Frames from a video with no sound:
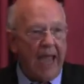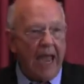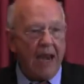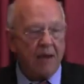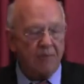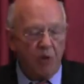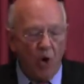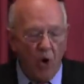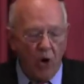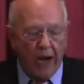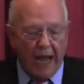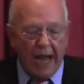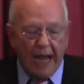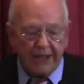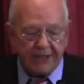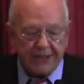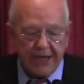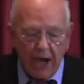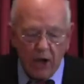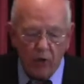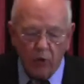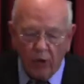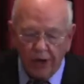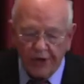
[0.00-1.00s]
And boy,
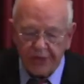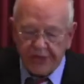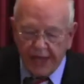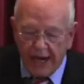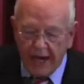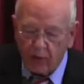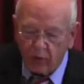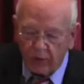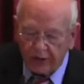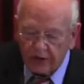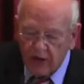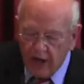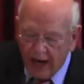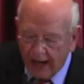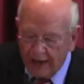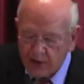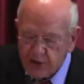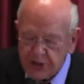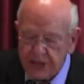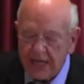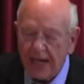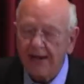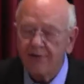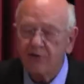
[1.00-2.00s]
I'll tell you one thing, when
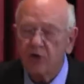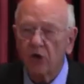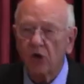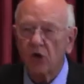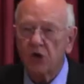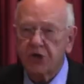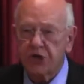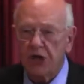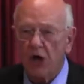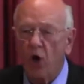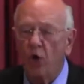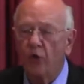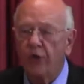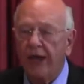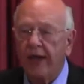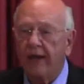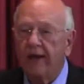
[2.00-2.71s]
God saves your soul,